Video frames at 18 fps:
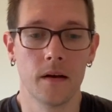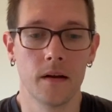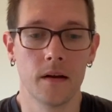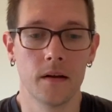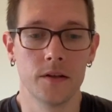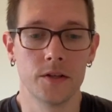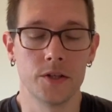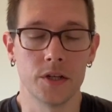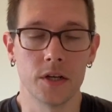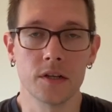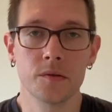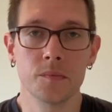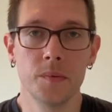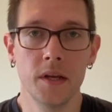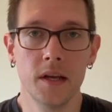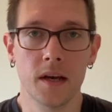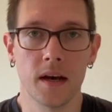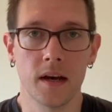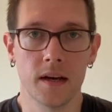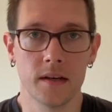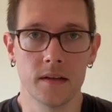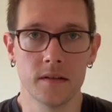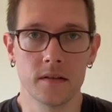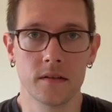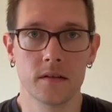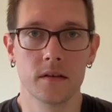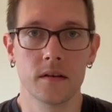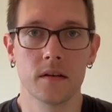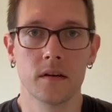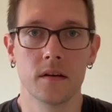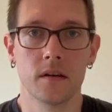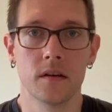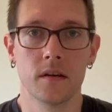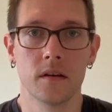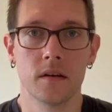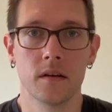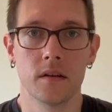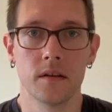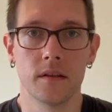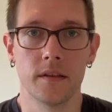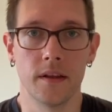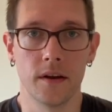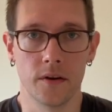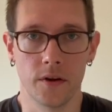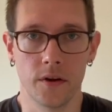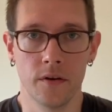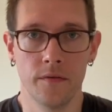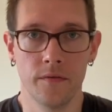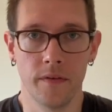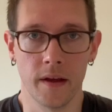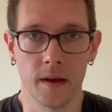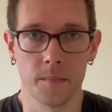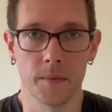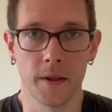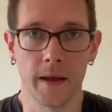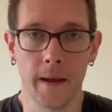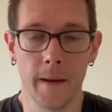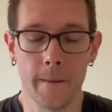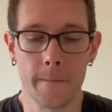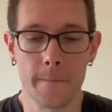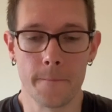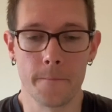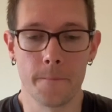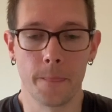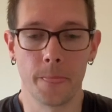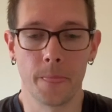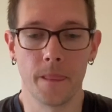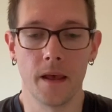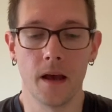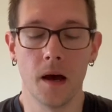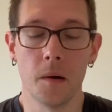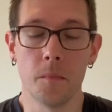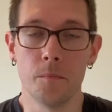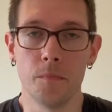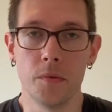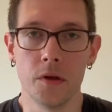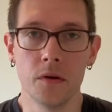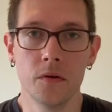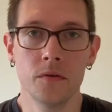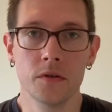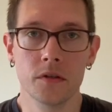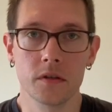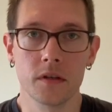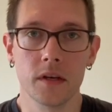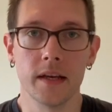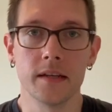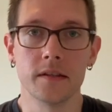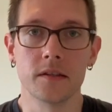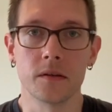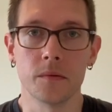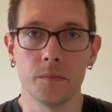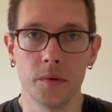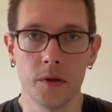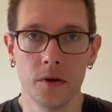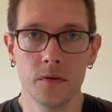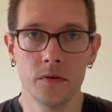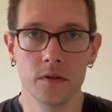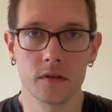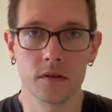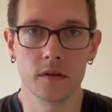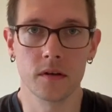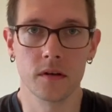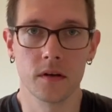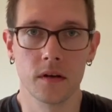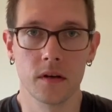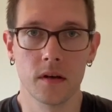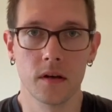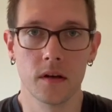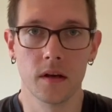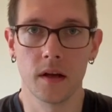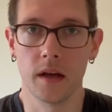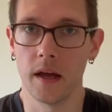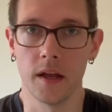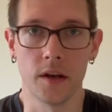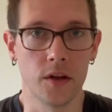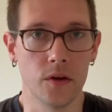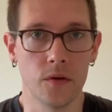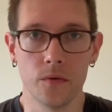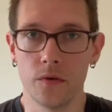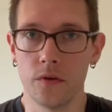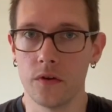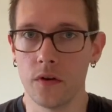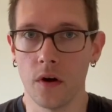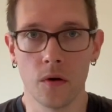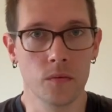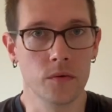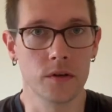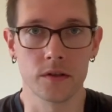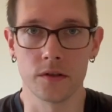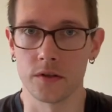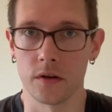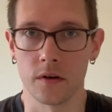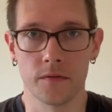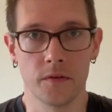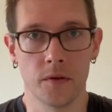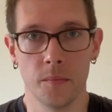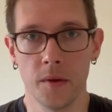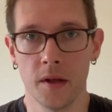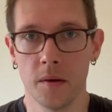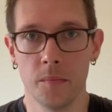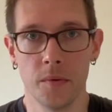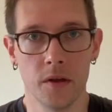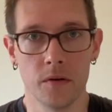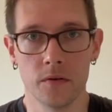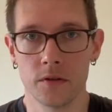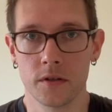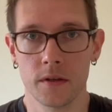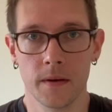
Just because they're your family, abuse is abuse, and you don't deserve to be abused.